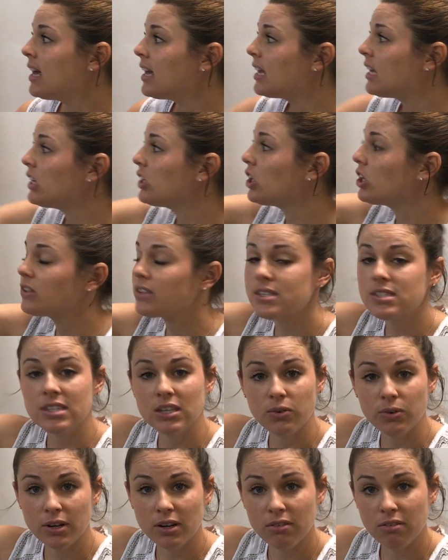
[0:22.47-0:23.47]
Here are the
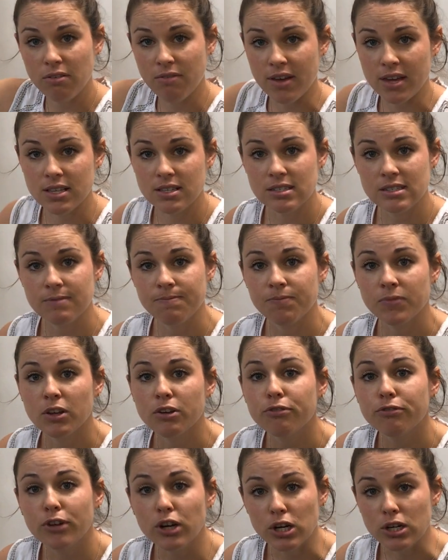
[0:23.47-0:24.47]
sequence of events.
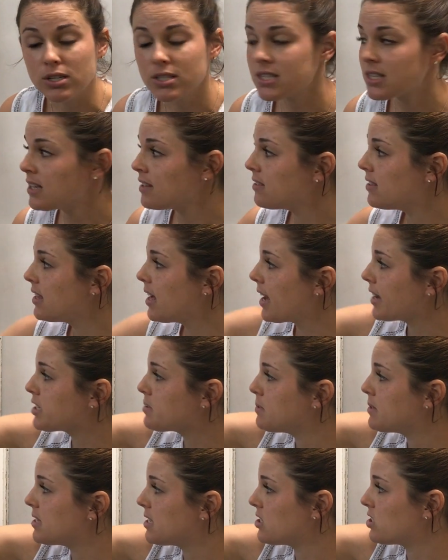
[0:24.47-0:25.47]
First, the
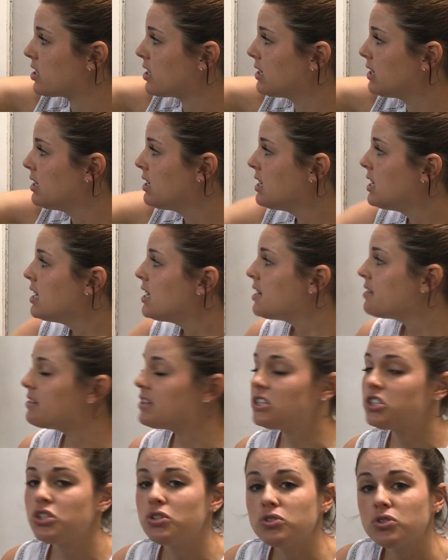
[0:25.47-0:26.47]
exposition.
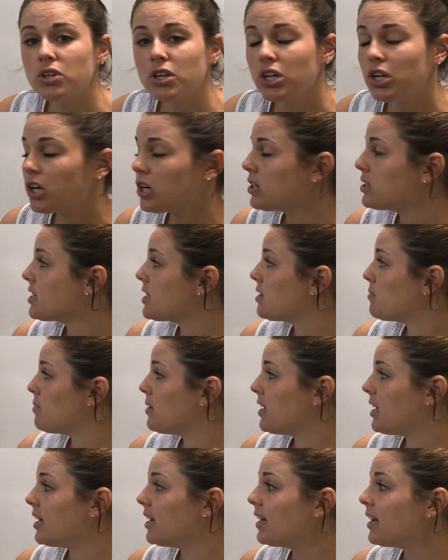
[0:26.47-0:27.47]
This usually occurs at the
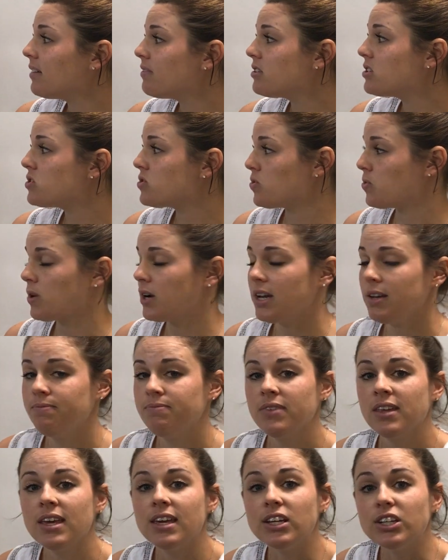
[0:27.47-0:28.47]
beginning of the story.
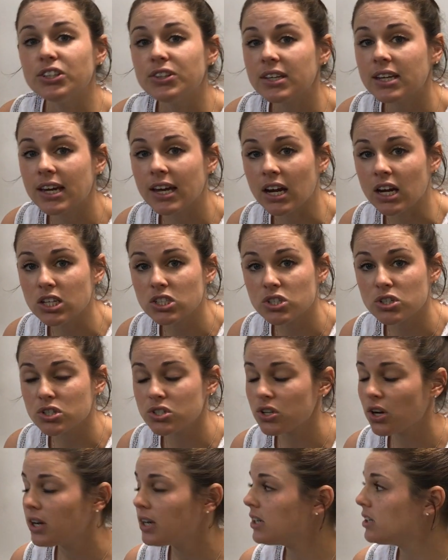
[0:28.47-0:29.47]
Here the
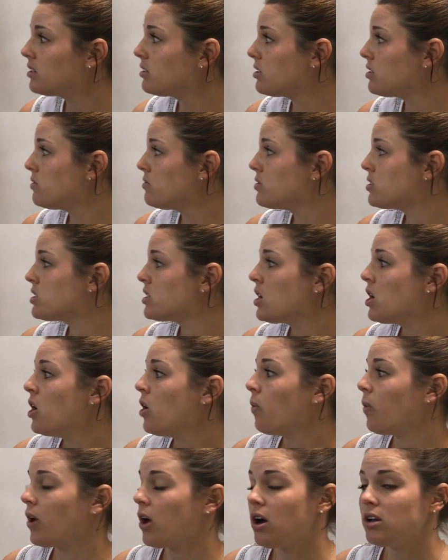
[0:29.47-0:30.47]
characters are introduced.
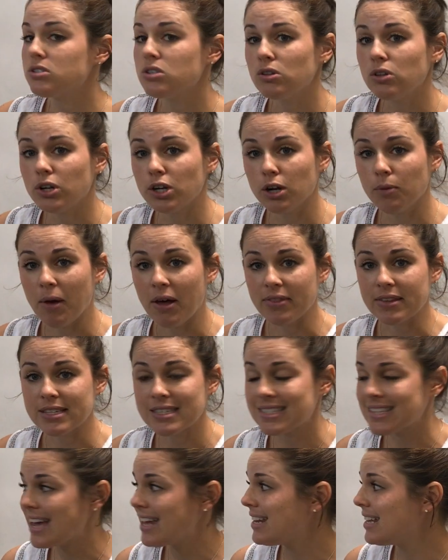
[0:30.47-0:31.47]
We also learn about the
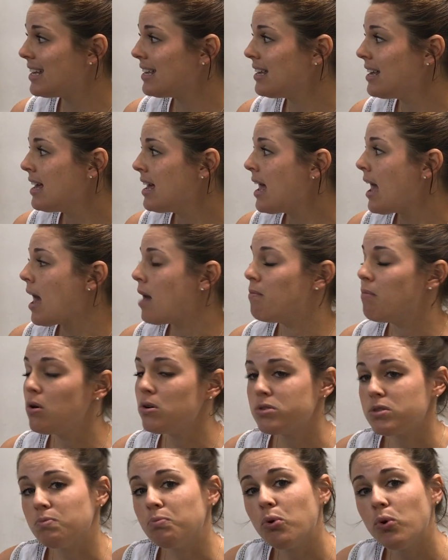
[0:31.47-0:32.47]
setting, and
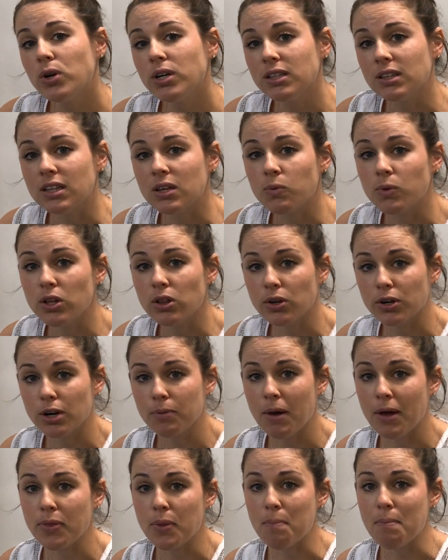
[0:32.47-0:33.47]
most importantly, we learn
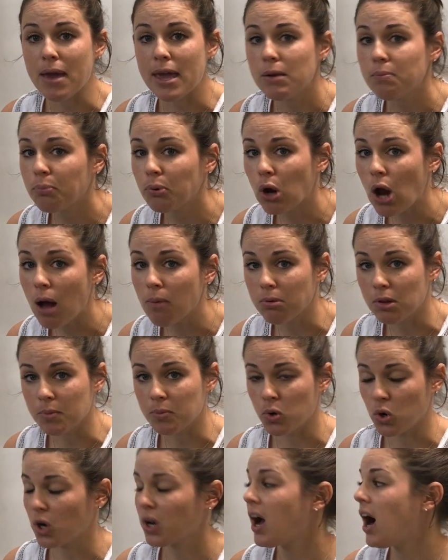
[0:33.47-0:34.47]
about the main
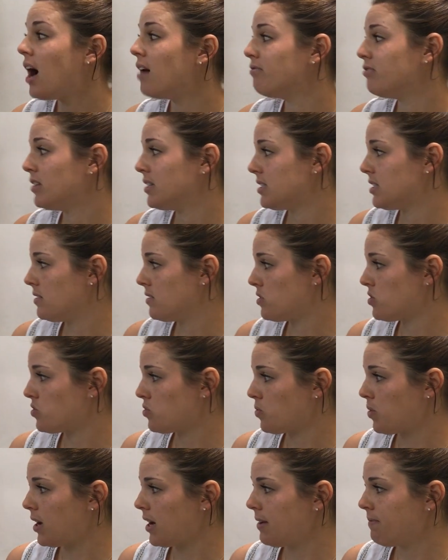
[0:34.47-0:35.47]
problem or conflict in the
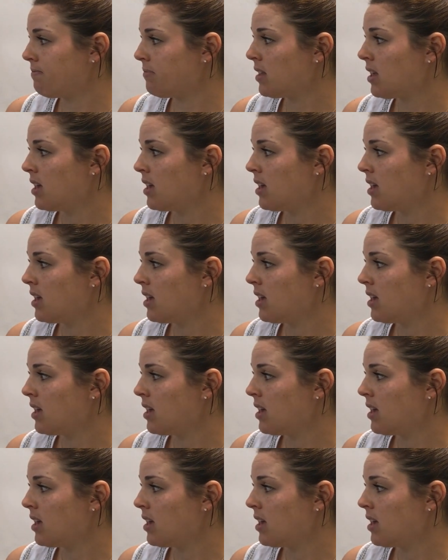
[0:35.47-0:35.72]
story.